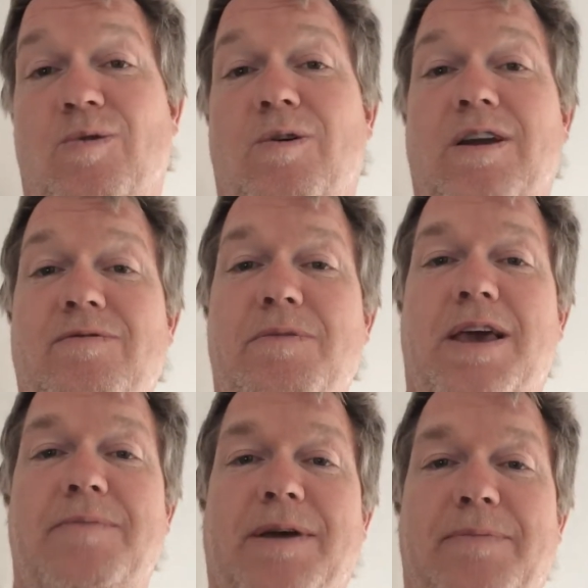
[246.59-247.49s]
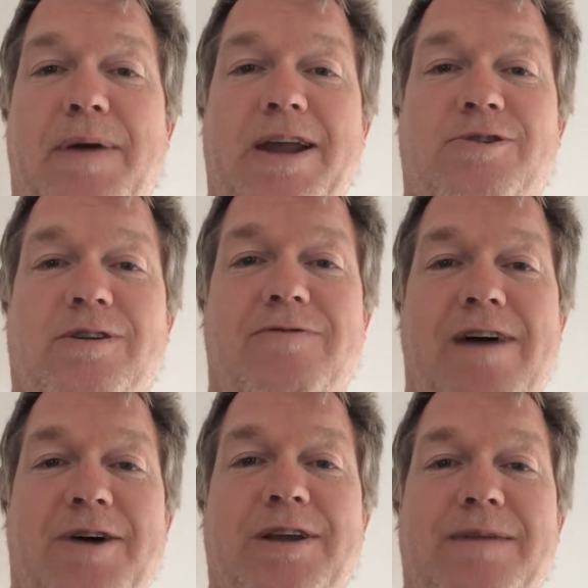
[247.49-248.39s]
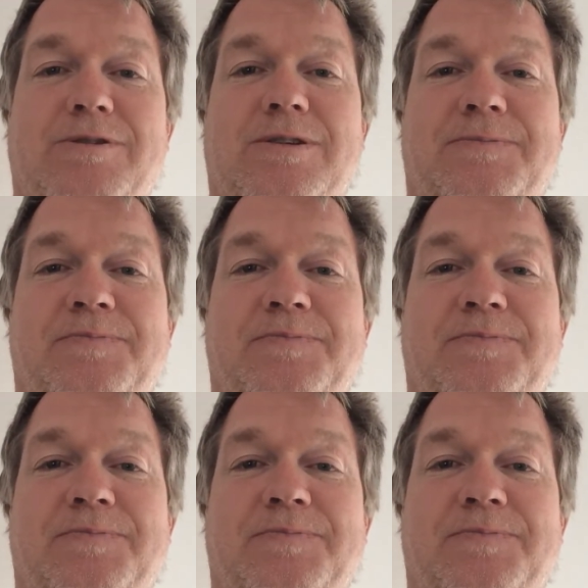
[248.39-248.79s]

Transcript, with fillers: or even becoming a patron of FoundUps.